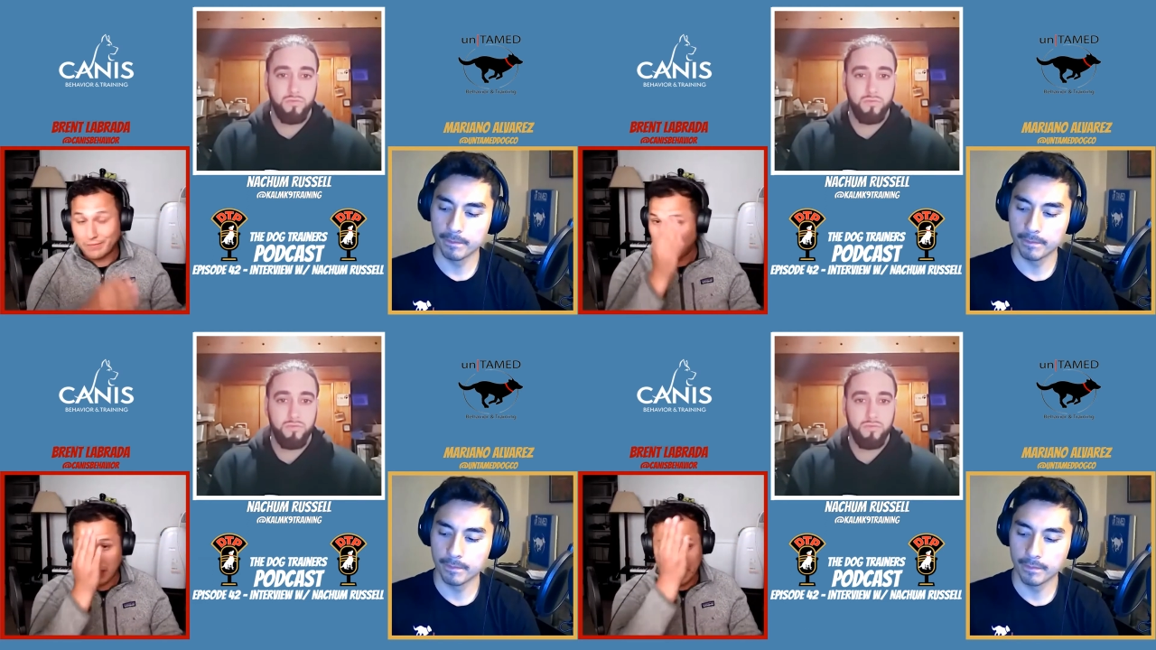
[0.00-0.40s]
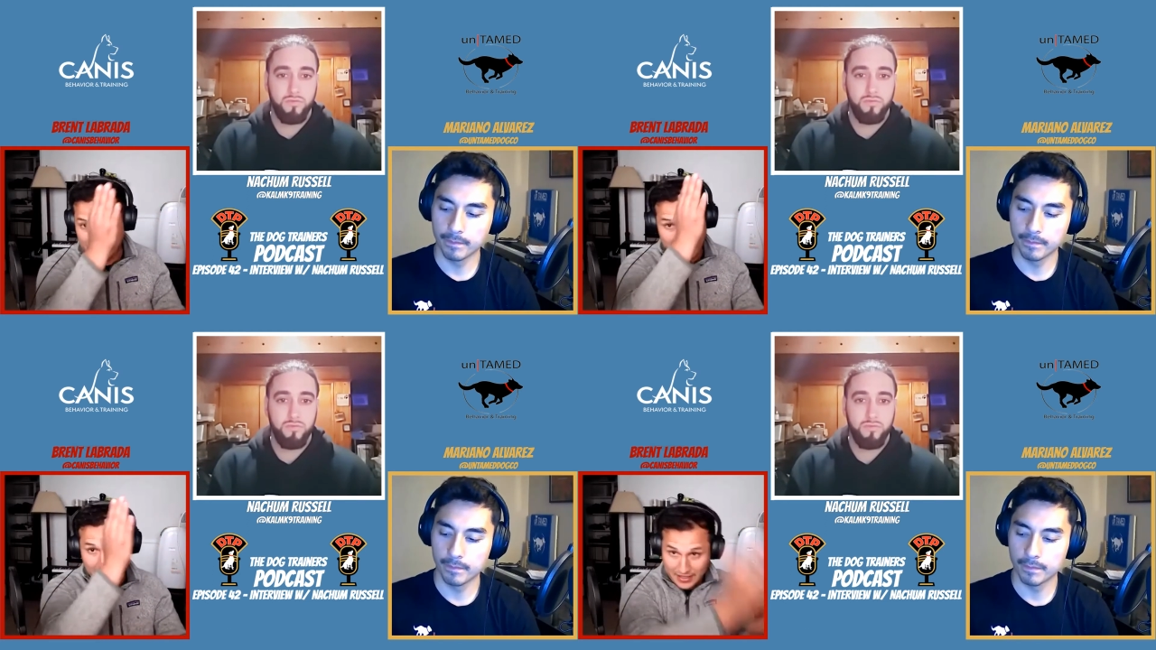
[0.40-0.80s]
Speaker 1: a
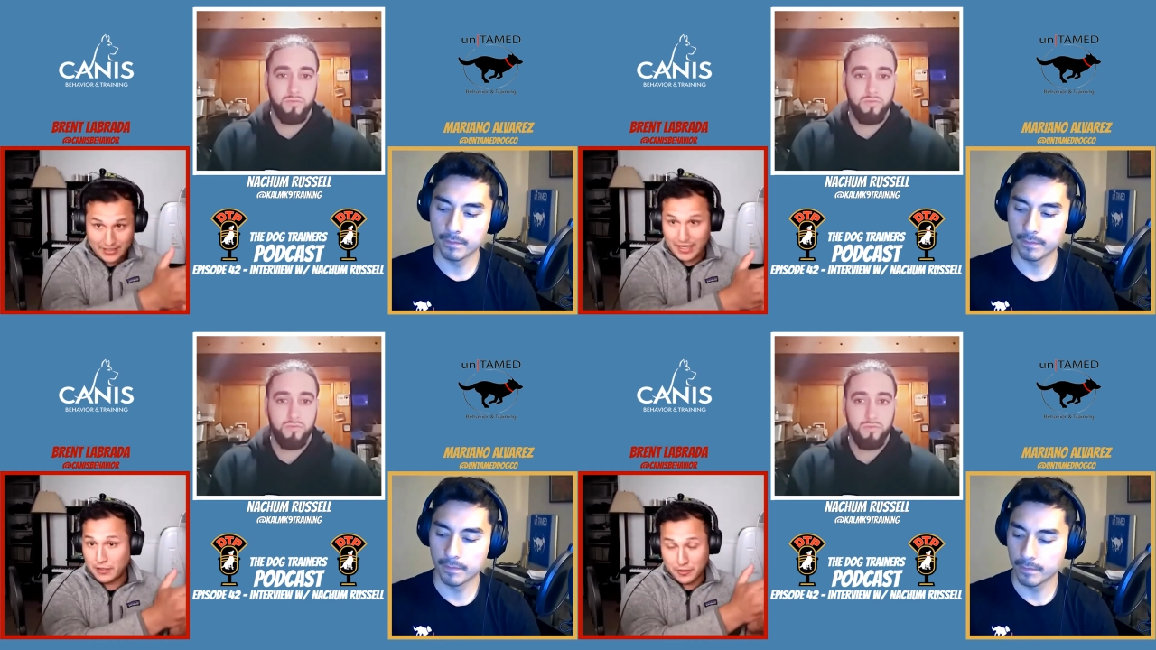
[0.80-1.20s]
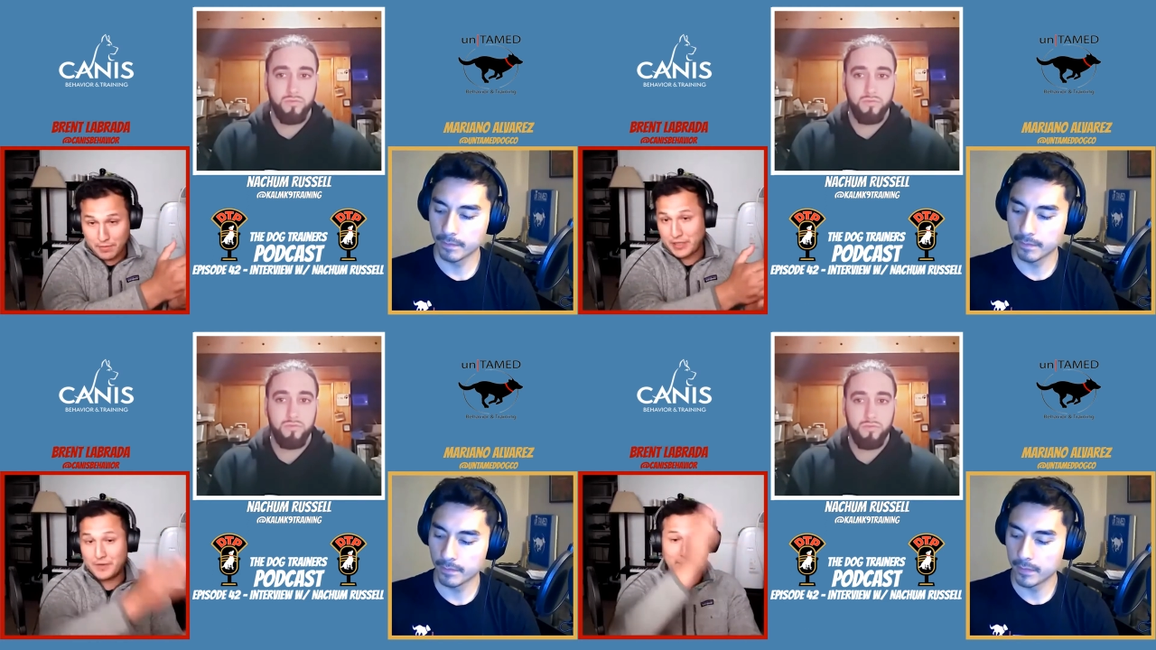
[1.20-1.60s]
kid at this age should be
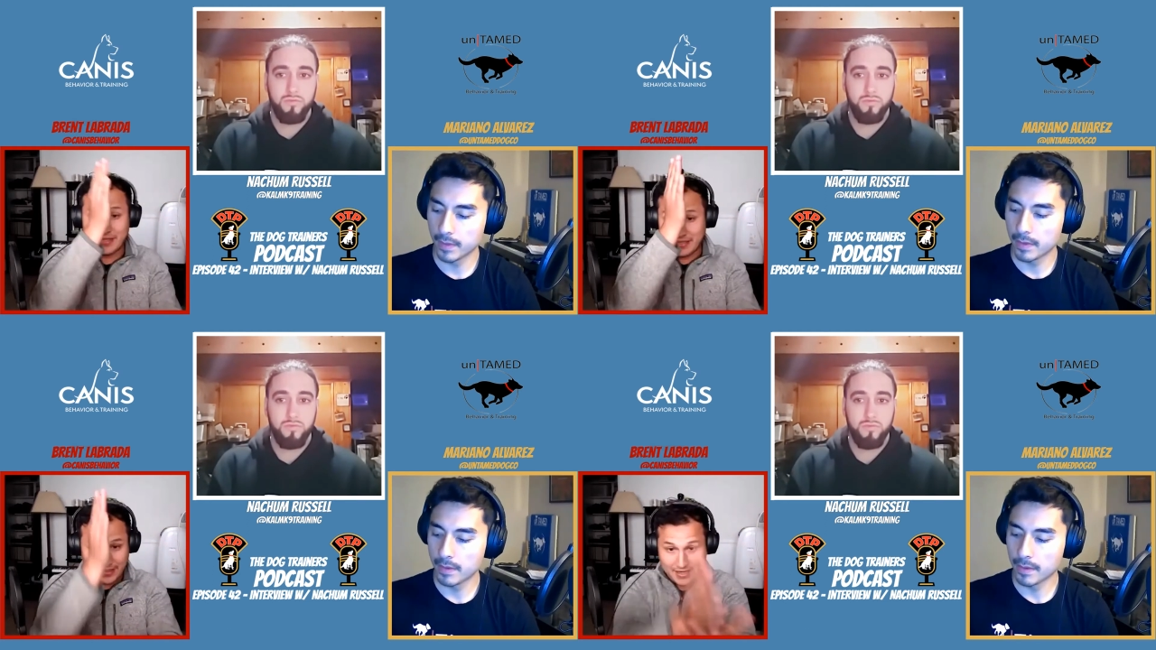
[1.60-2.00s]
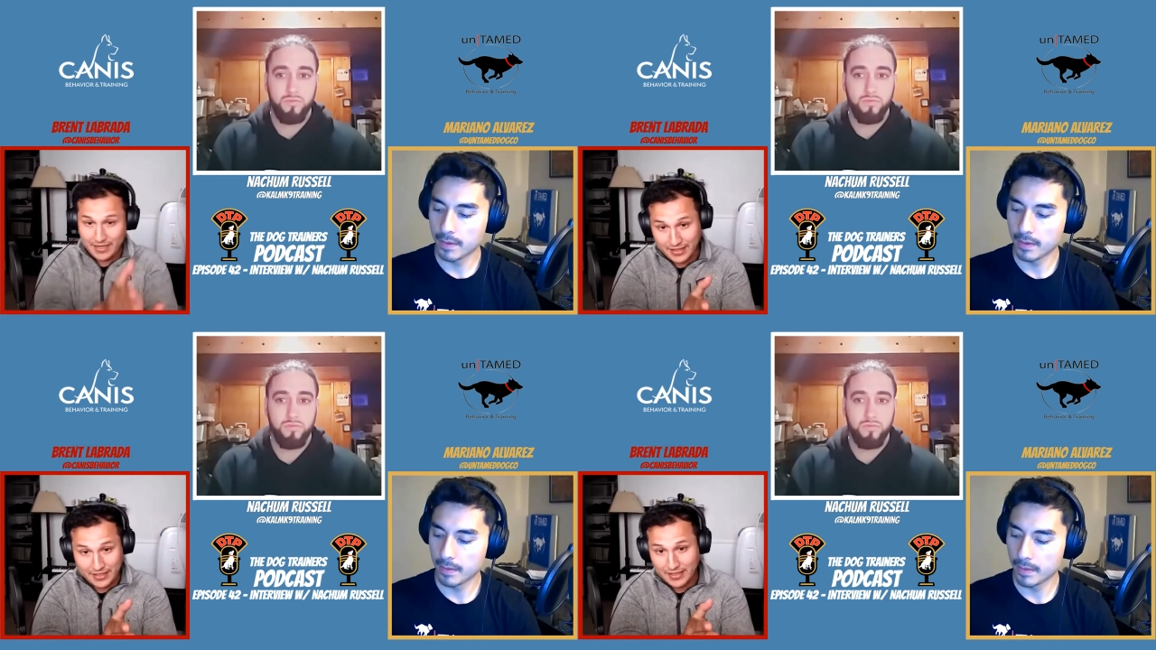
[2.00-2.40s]
doing this a kid
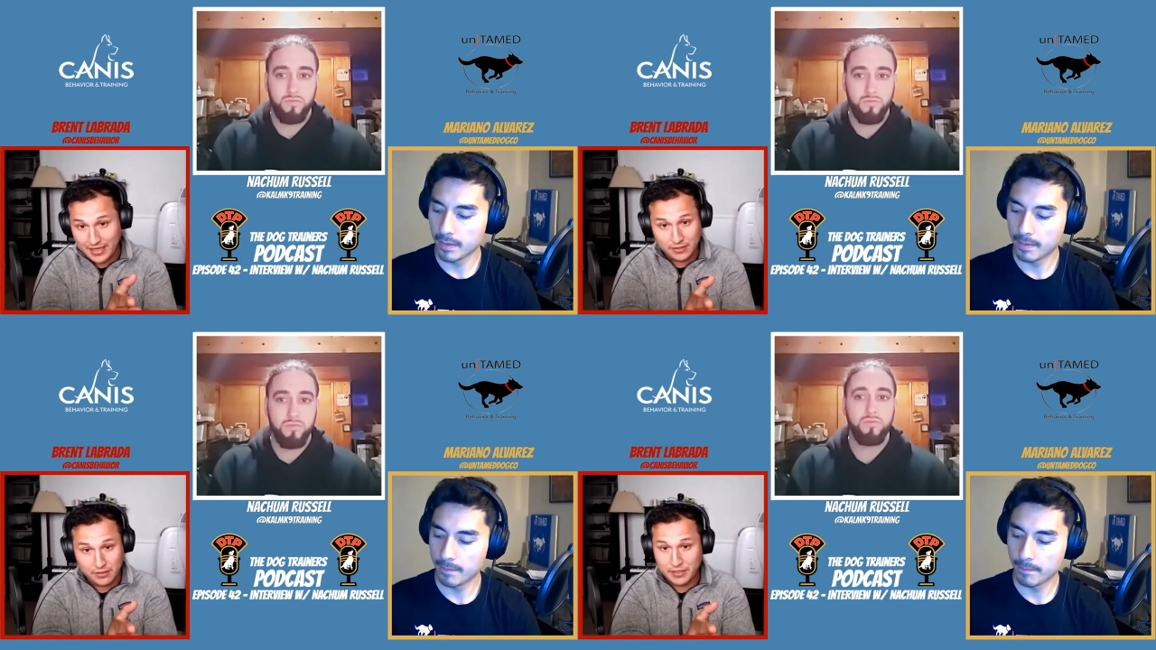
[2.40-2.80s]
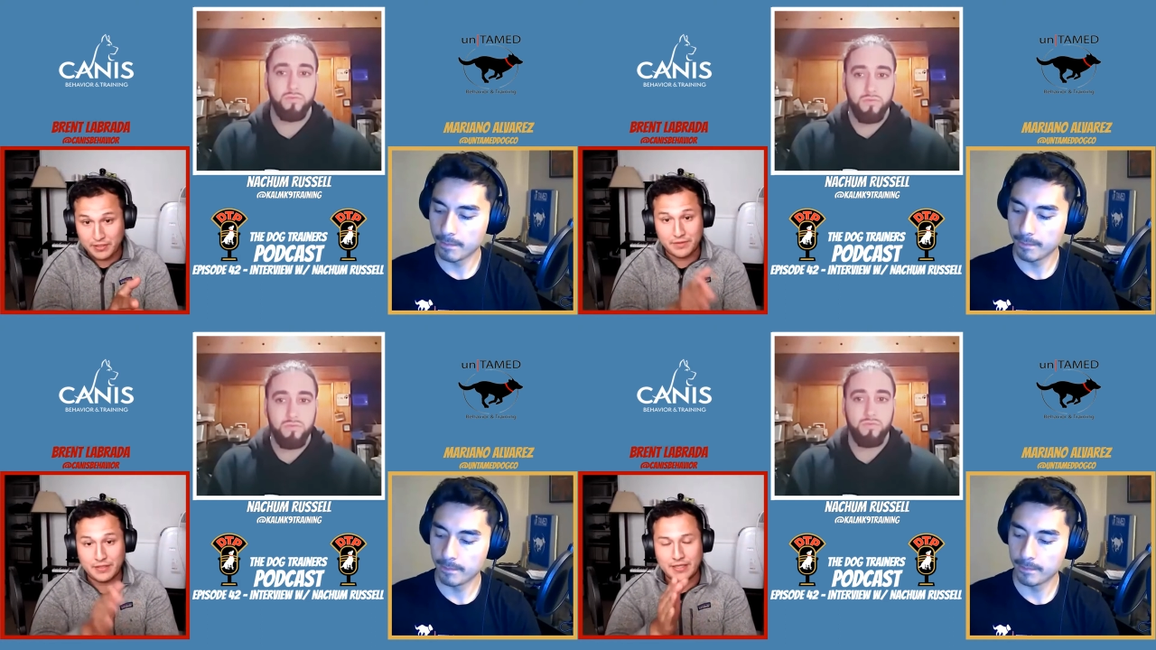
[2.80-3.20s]
at this age should be
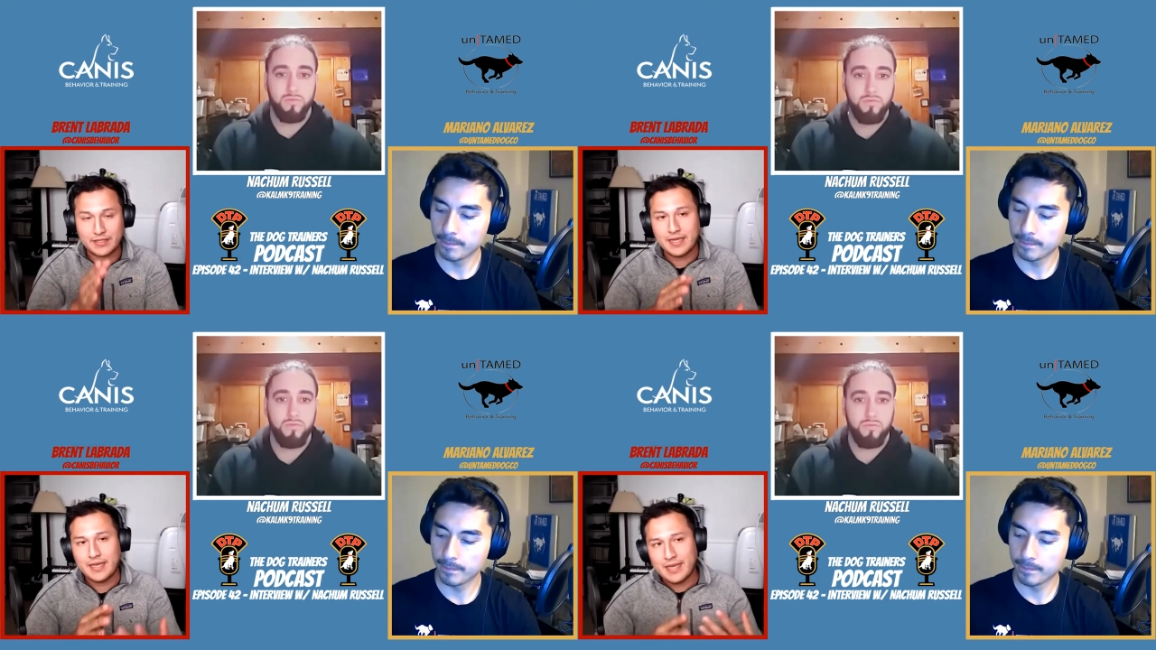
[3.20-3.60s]
doing this